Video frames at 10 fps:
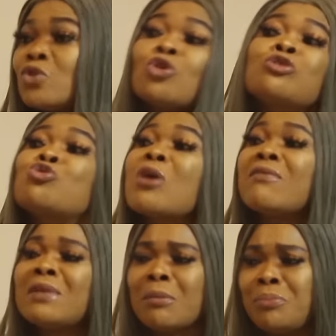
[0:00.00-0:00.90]
Just
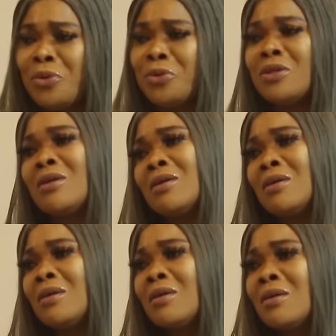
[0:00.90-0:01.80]
travel abroad.
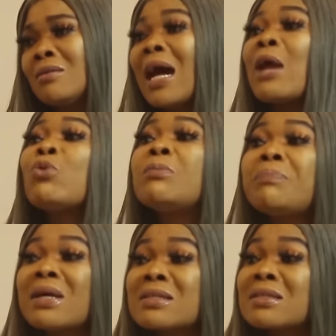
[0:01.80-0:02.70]
I will
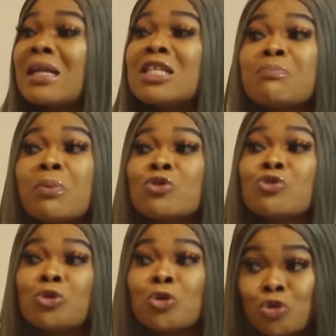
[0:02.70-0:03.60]
personally
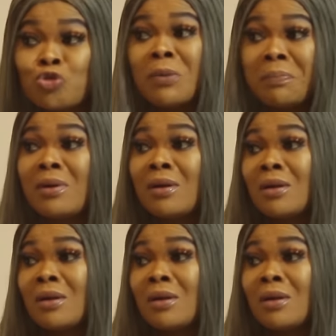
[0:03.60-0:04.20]
sponsor your trip.